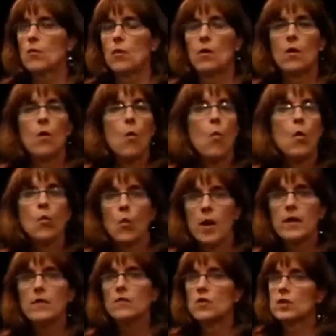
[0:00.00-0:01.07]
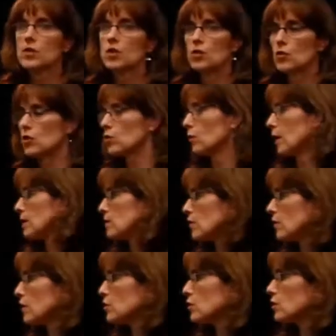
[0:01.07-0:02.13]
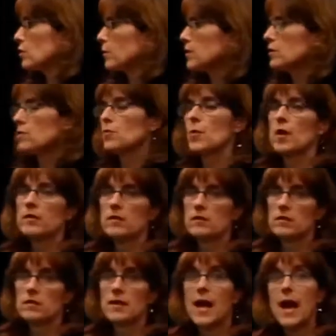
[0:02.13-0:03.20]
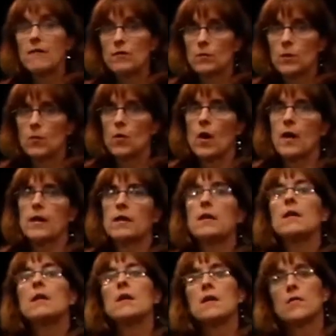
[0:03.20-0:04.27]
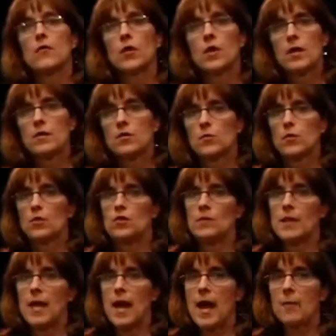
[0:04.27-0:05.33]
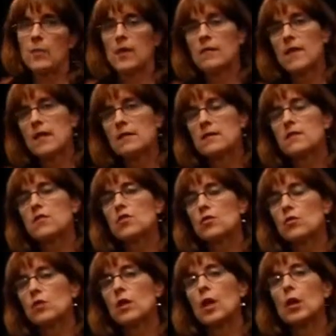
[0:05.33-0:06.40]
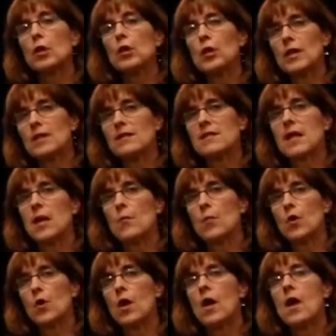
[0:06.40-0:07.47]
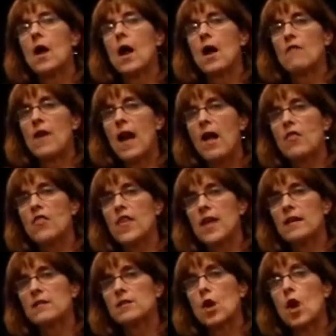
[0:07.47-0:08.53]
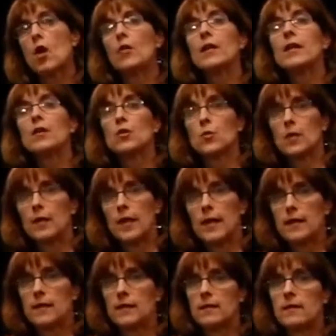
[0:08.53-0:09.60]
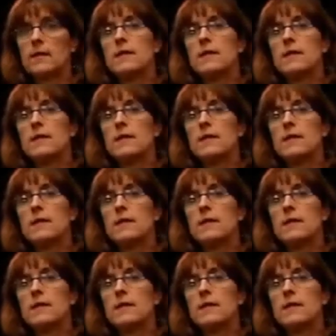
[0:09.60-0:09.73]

or, or whatever it is you're doing. So the internal business processes have to be right for customers to be happy. And that's certainly a good example of how things are interrelated.